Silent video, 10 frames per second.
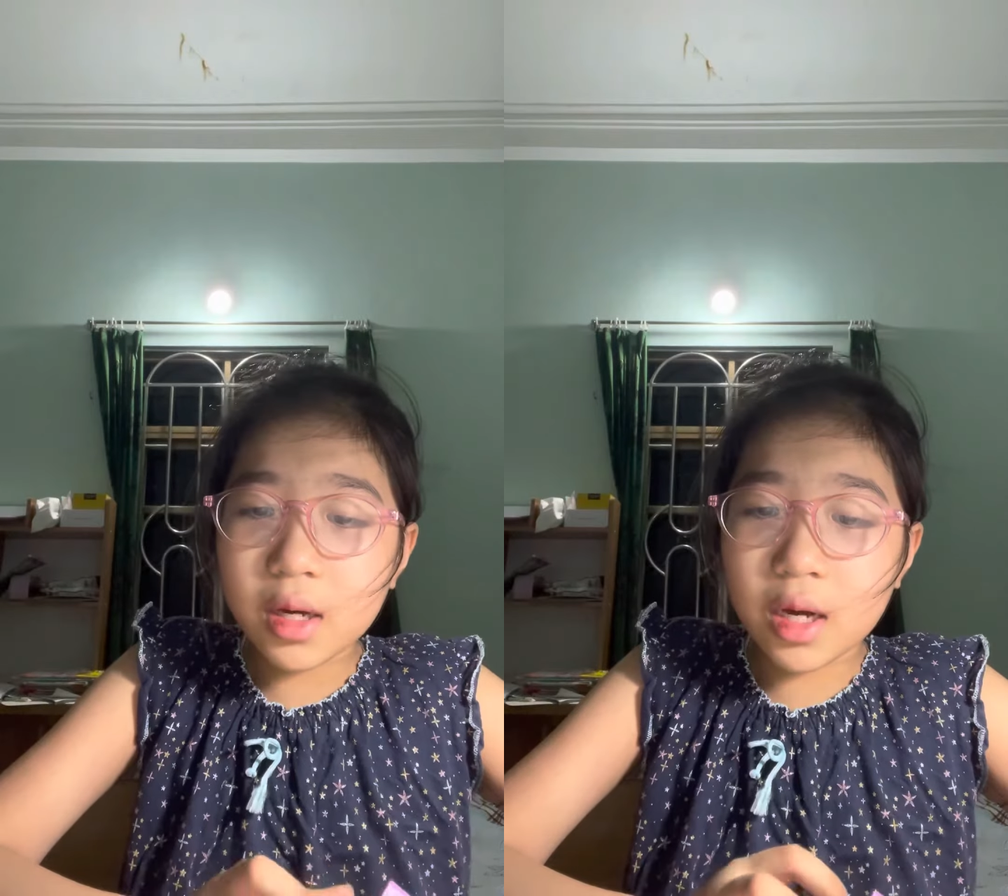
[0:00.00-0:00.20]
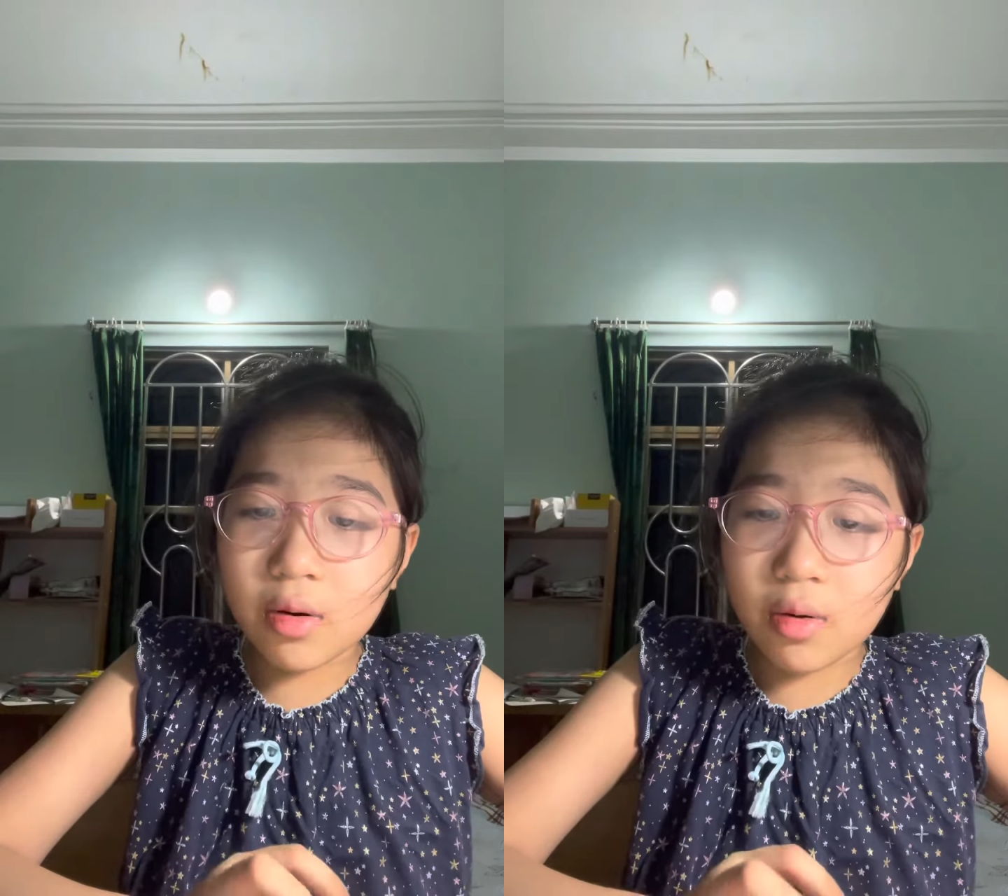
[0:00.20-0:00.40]

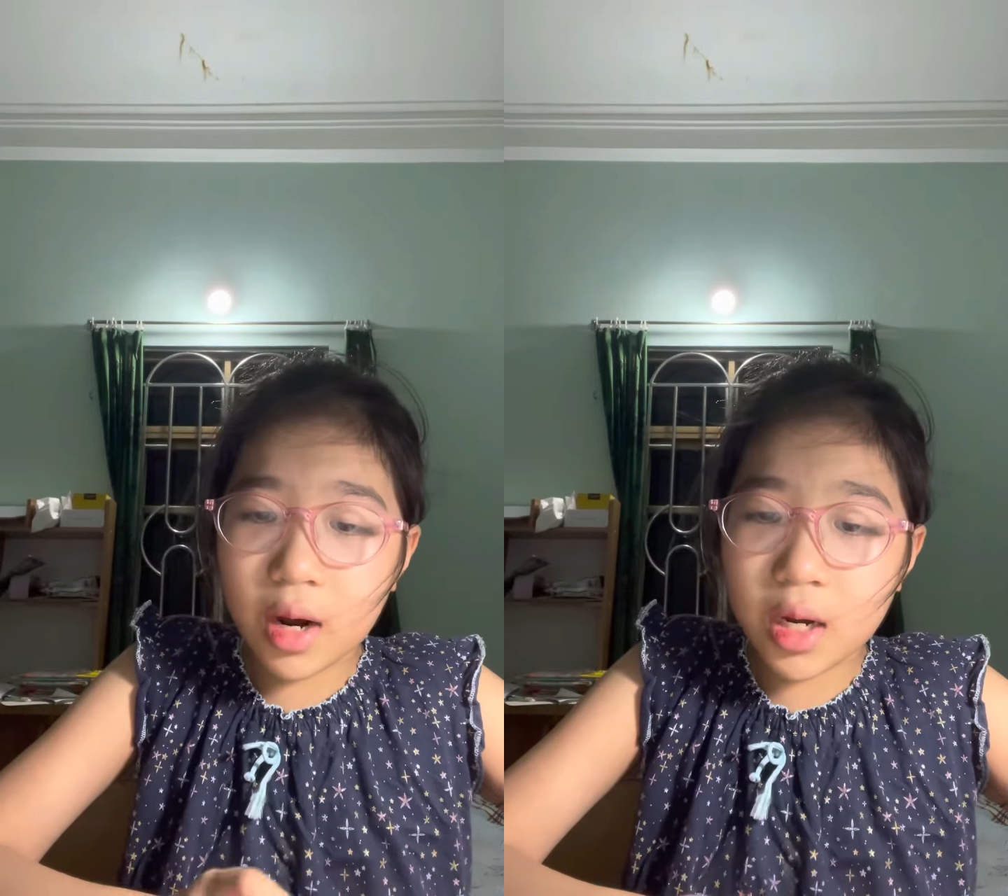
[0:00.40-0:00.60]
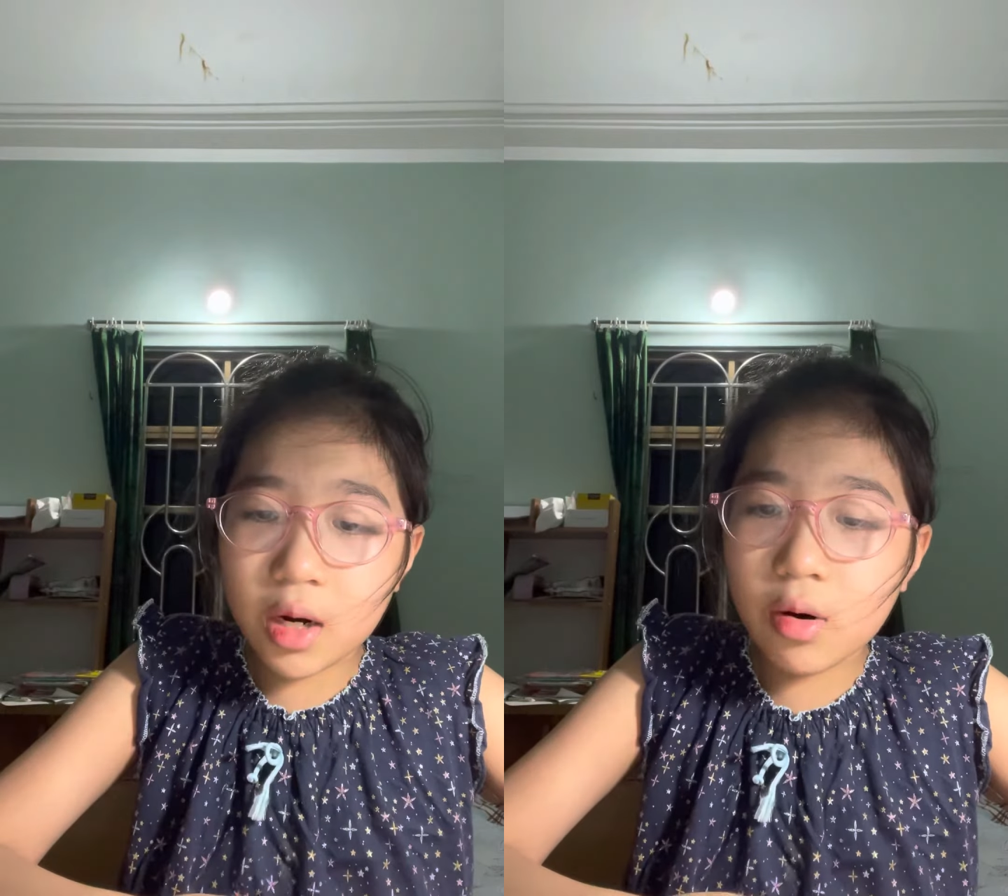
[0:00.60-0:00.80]
can
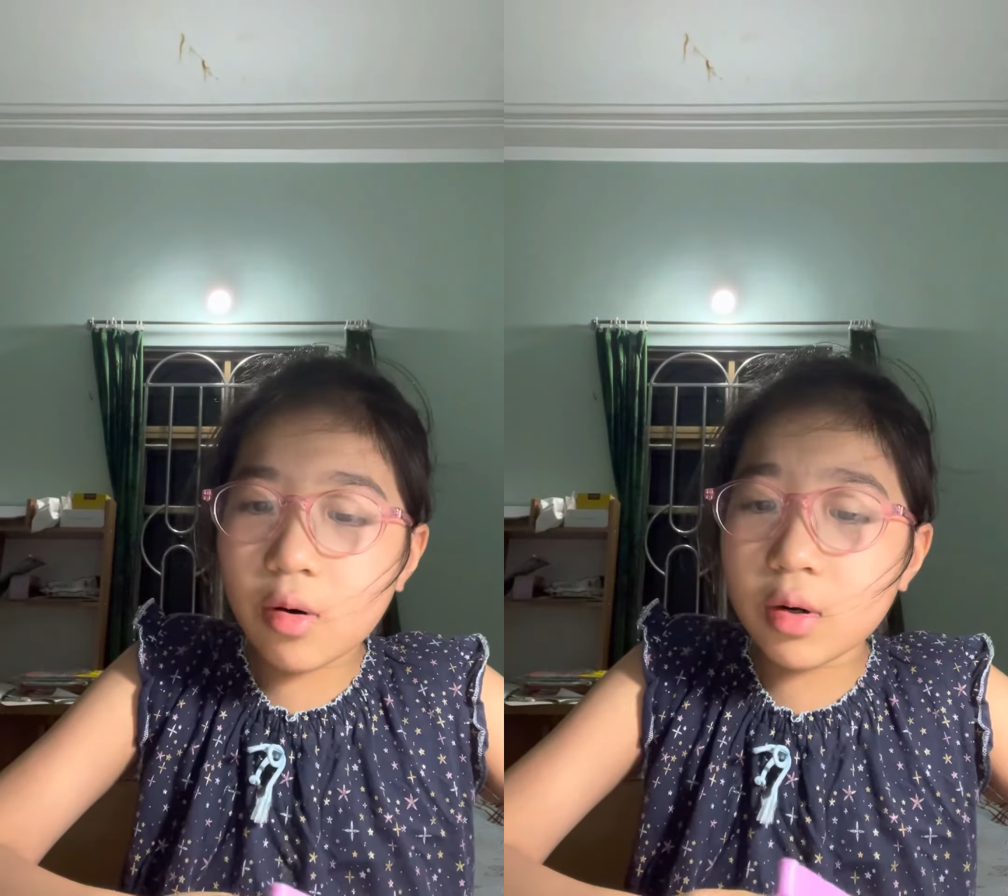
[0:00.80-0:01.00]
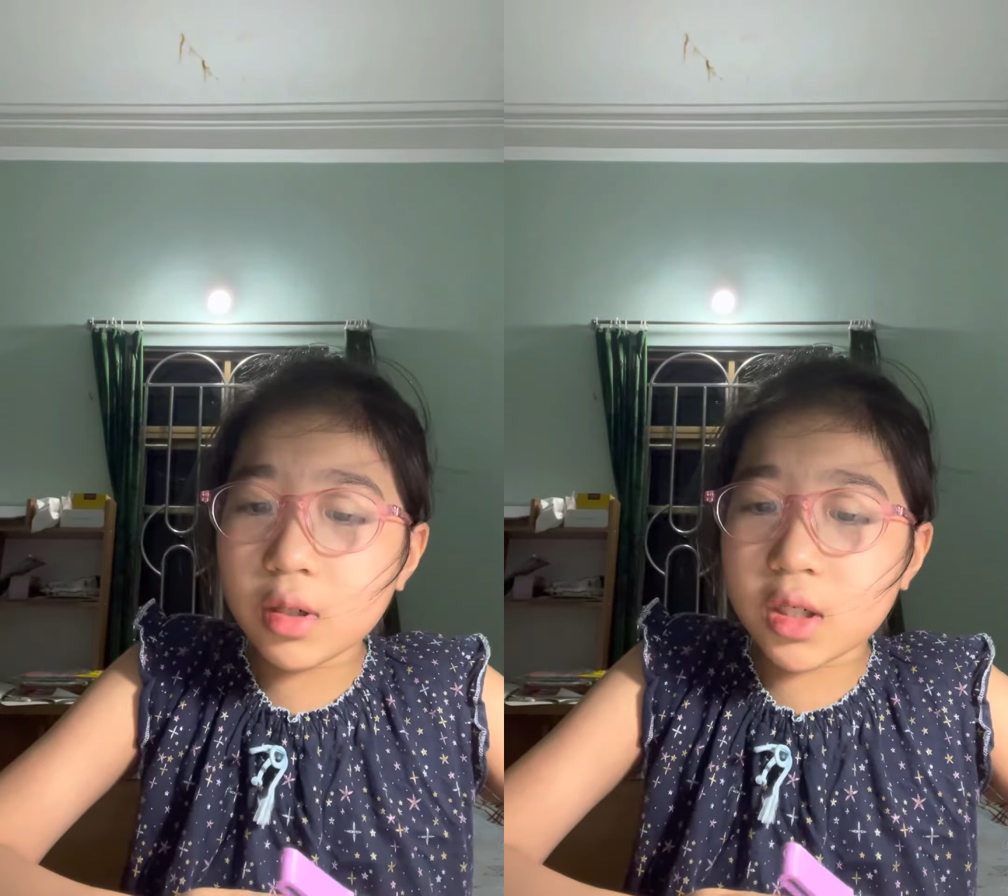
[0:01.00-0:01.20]
ride a
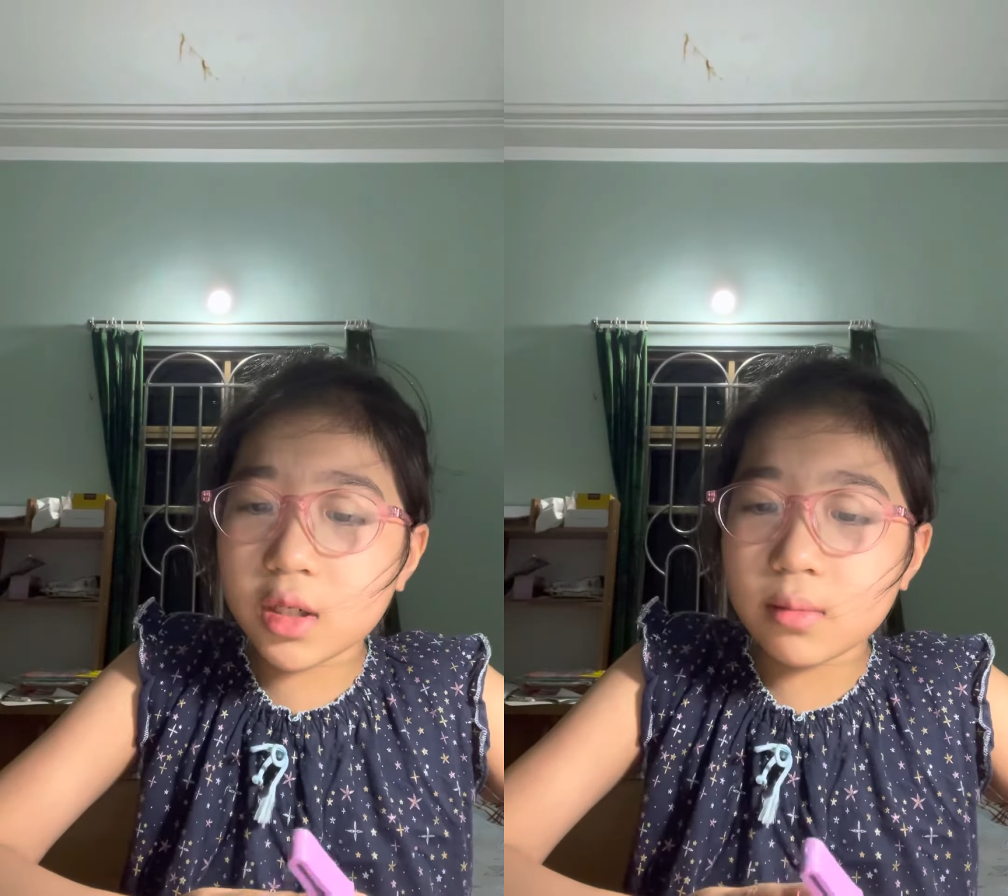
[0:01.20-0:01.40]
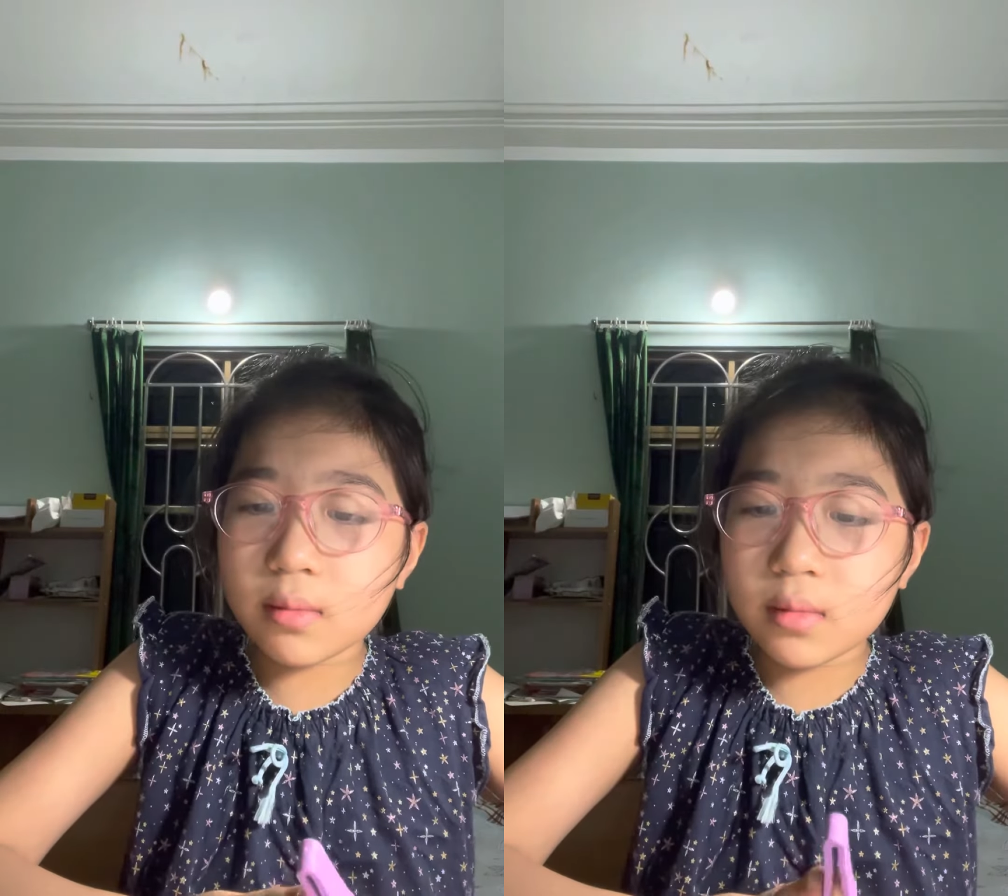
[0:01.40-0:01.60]
horse.